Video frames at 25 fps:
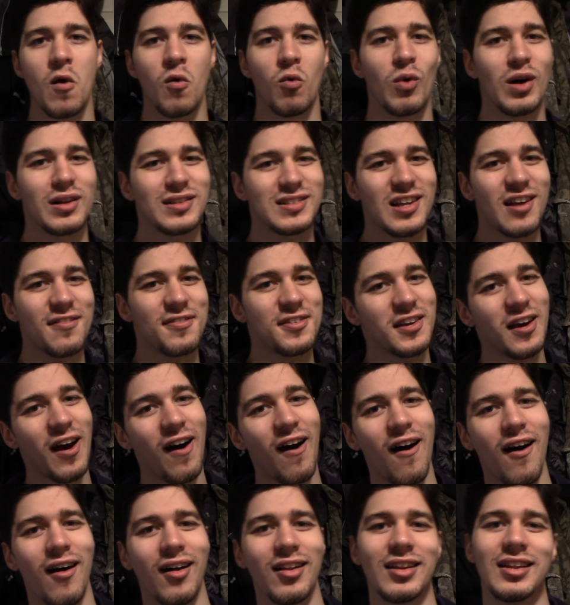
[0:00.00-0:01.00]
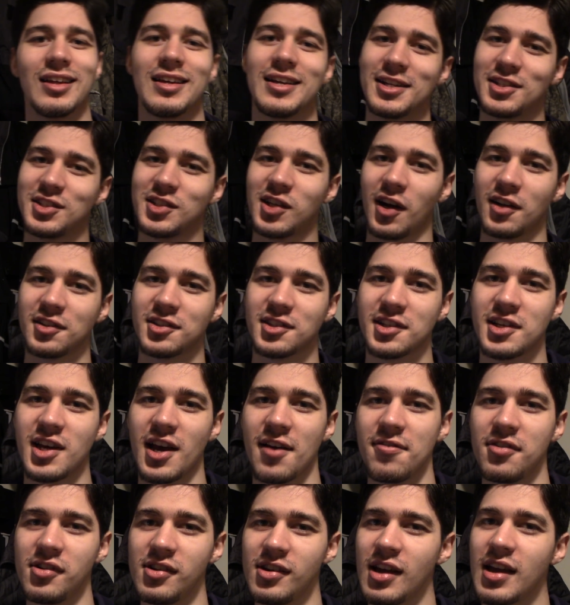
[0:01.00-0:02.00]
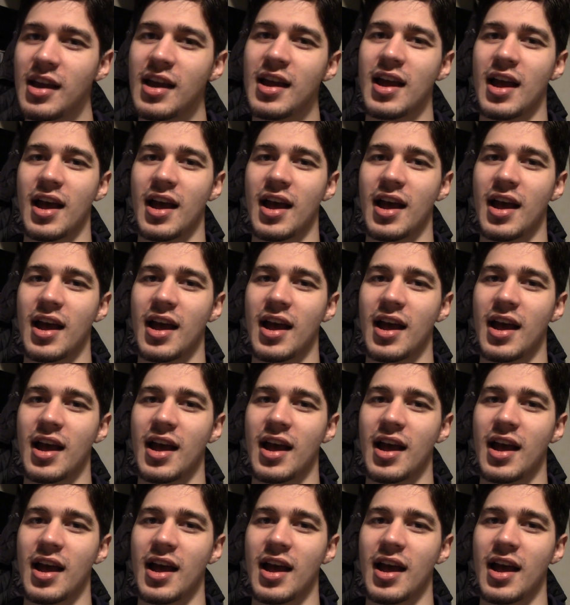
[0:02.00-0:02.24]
What's up y'all, it's Dr. Kevin,